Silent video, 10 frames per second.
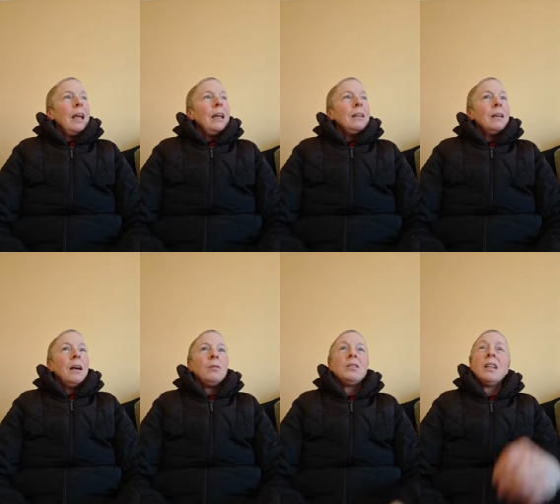And
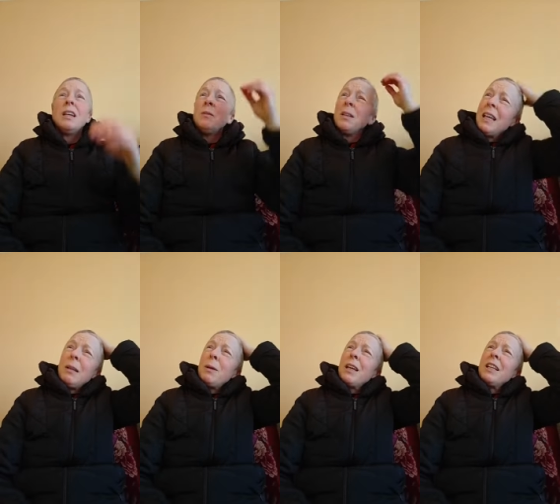I was thinking, what the
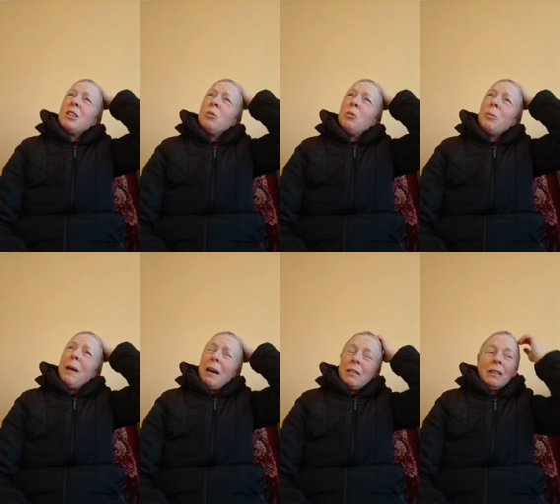hell am I going to talk
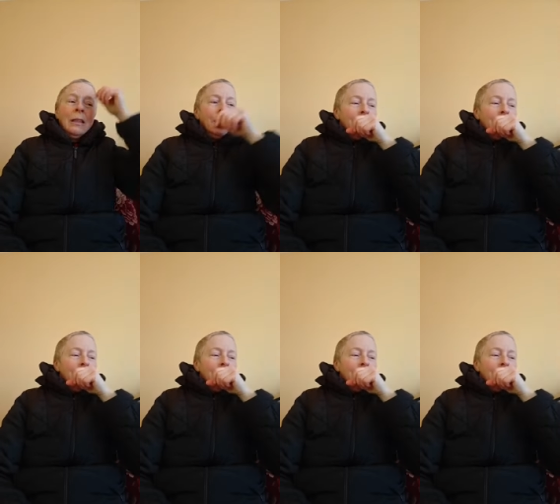about?